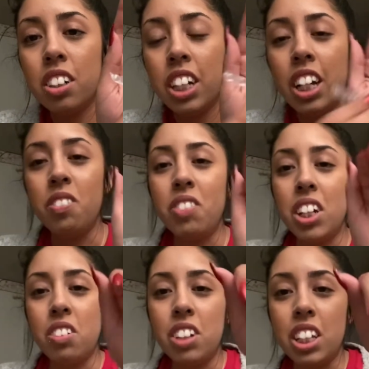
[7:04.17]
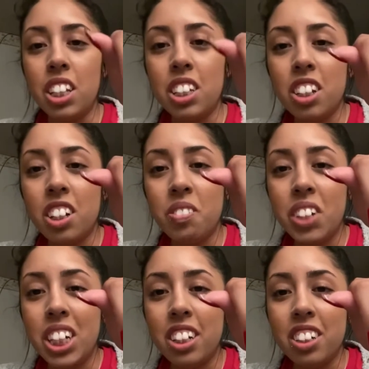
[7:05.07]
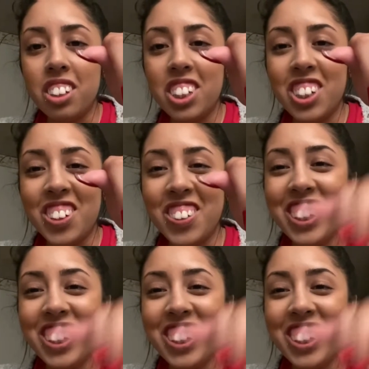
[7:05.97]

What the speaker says: And by the way, these are my nails too.